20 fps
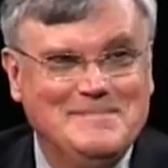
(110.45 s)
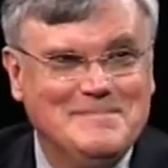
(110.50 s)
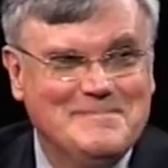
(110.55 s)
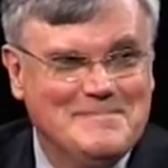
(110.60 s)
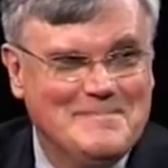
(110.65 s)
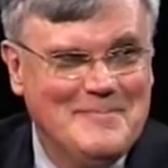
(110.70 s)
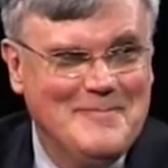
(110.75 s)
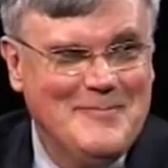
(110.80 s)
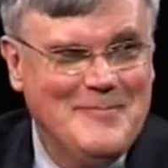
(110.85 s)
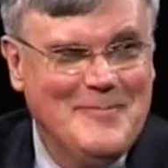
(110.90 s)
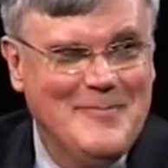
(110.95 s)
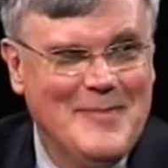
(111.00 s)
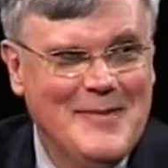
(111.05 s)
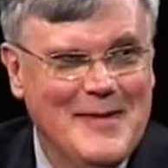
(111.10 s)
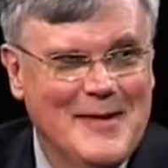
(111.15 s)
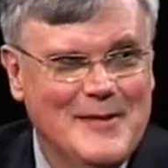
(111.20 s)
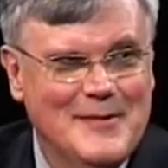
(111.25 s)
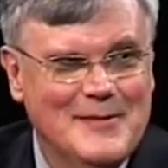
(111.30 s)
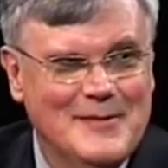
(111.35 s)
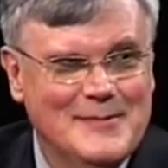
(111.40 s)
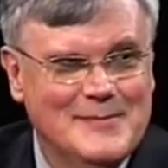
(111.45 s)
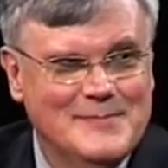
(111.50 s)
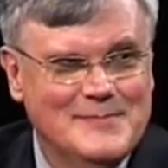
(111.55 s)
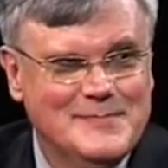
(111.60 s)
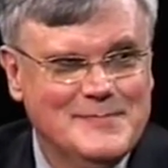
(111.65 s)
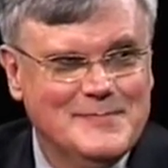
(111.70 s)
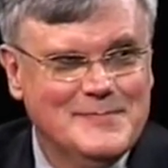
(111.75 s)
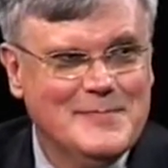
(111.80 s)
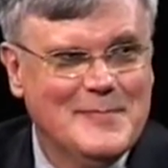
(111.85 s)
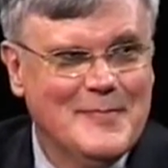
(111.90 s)
Thank you. I hope
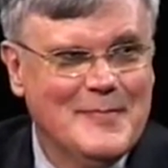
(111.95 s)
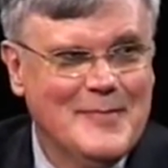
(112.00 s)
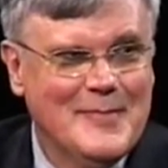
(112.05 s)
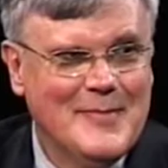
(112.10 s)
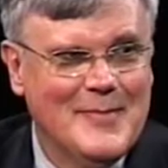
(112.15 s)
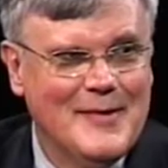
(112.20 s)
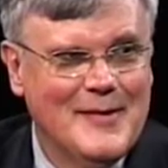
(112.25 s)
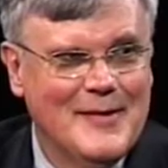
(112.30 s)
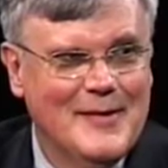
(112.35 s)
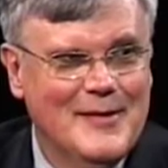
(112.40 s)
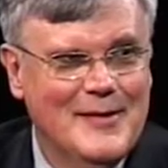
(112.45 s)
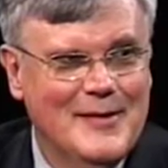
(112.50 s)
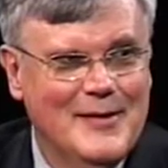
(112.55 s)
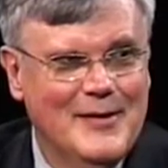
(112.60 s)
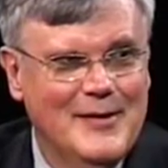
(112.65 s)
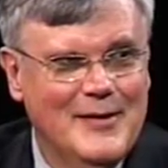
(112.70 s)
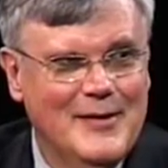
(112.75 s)
you've had an opportunity to go to the